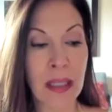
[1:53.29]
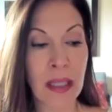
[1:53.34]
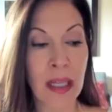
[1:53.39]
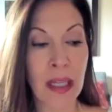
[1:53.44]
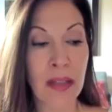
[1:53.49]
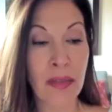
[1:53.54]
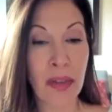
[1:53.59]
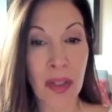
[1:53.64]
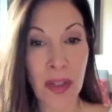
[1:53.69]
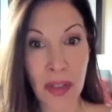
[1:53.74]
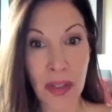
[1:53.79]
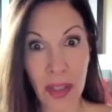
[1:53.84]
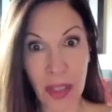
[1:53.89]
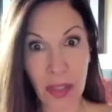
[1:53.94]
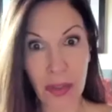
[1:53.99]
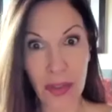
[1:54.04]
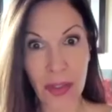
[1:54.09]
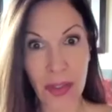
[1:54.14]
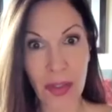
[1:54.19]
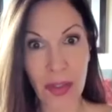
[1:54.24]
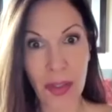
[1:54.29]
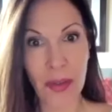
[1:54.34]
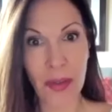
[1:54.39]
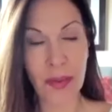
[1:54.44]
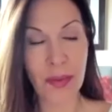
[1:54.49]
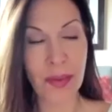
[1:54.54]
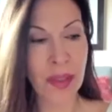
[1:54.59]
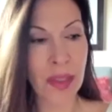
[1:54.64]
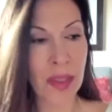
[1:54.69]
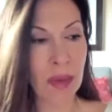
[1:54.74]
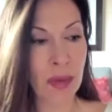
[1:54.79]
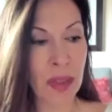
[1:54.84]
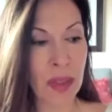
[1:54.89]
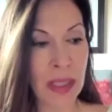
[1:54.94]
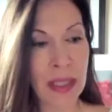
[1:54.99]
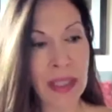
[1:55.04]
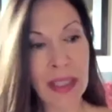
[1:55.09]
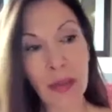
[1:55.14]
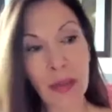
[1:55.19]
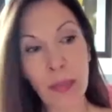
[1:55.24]
I volunteered to do. So it's a
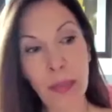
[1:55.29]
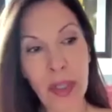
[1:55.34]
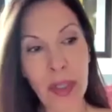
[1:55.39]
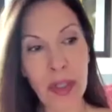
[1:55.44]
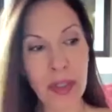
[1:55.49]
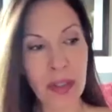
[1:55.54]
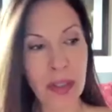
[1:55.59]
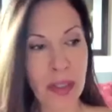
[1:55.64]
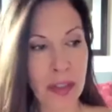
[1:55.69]
little part